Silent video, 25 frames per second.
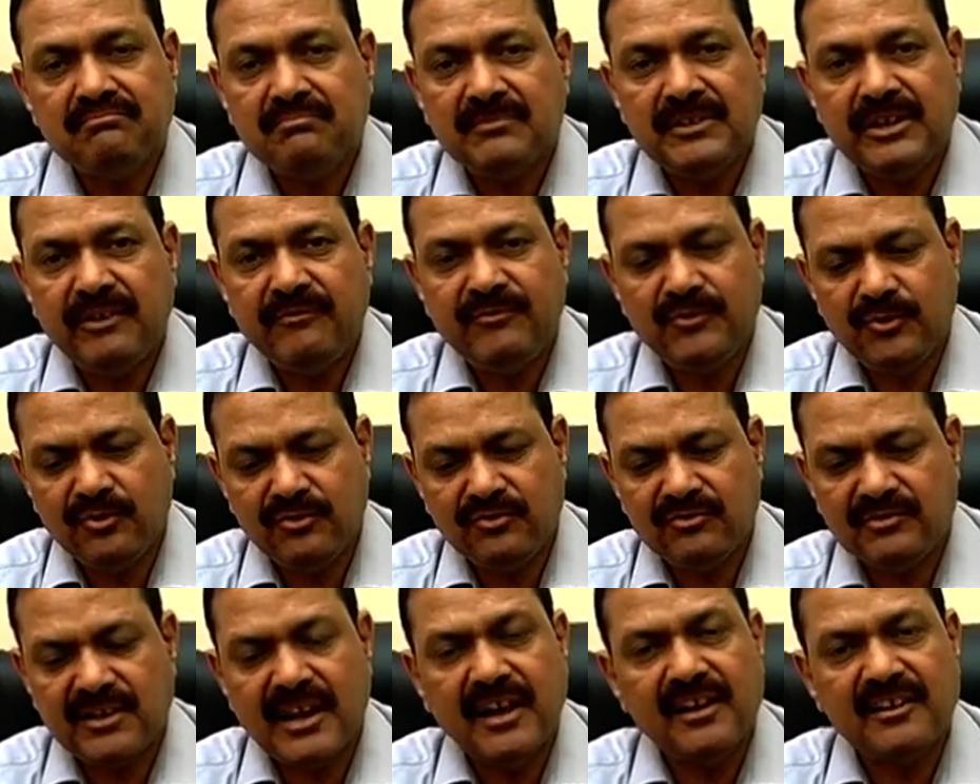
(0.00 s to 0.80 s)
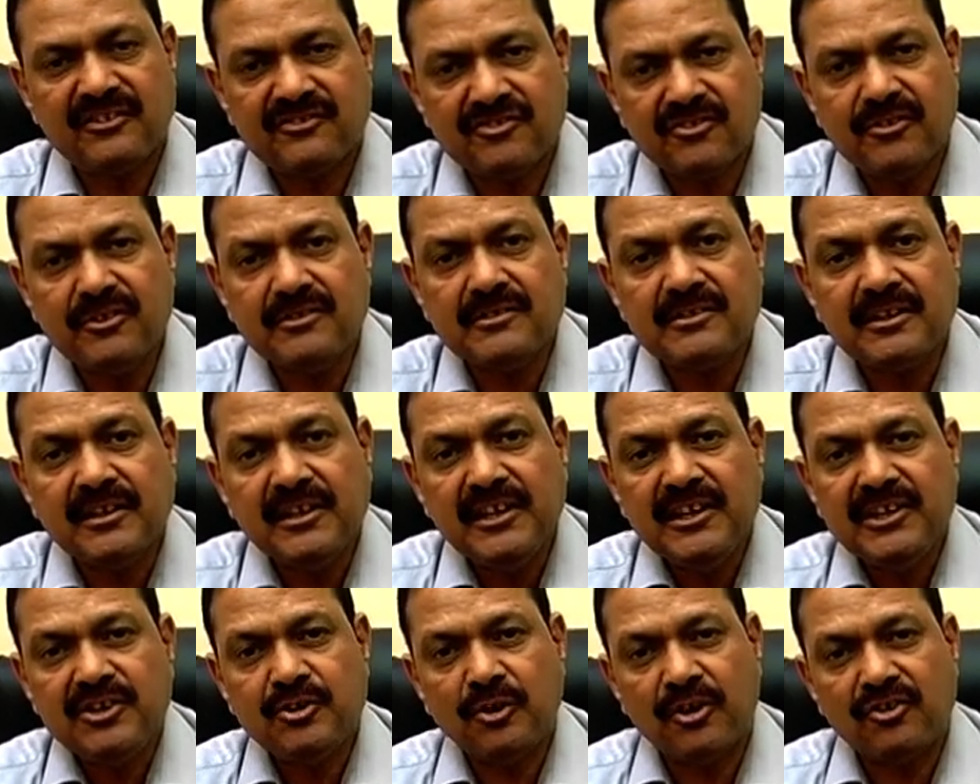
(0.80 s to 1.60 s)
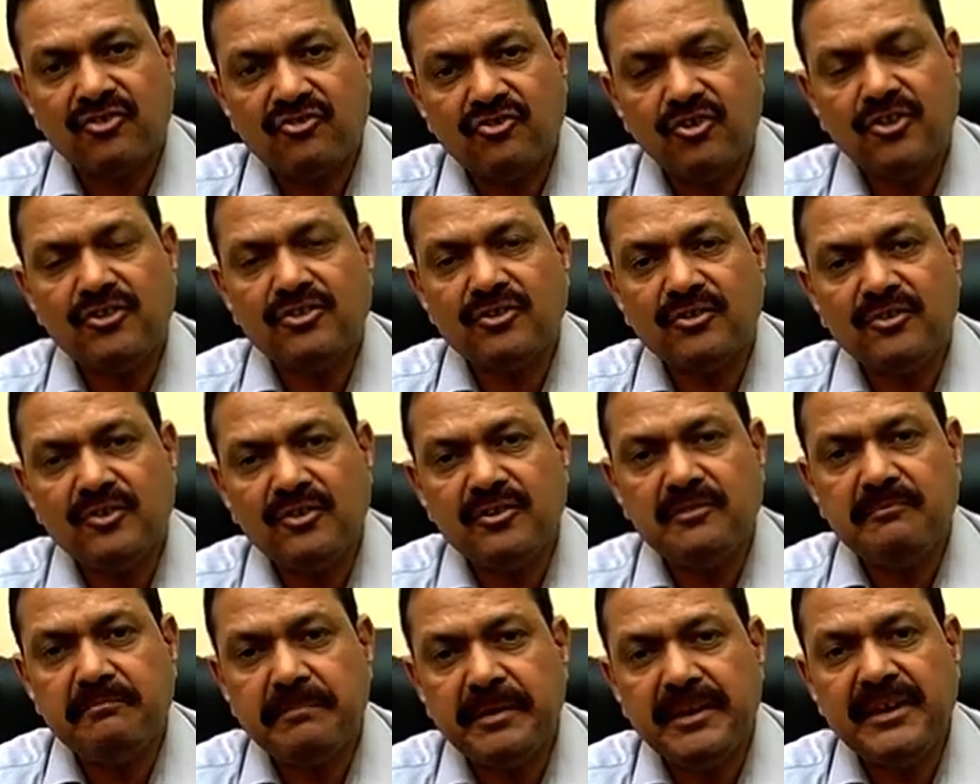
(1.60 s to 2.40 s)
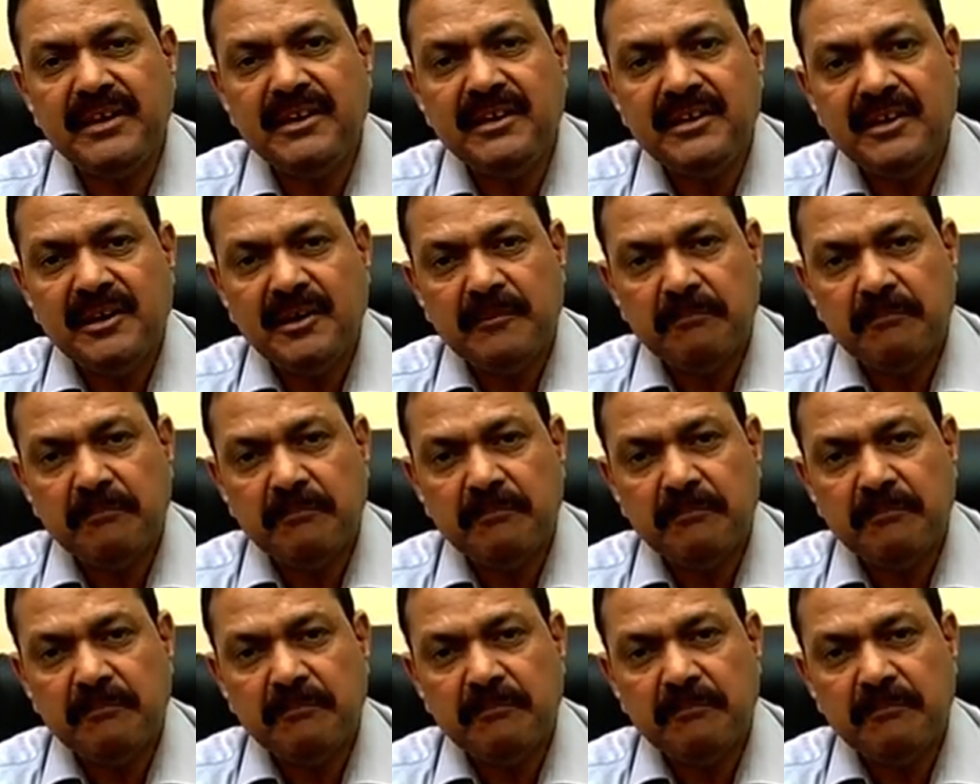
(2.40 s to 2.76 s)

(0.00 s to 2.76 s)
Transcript: If you tell truth, your truth would be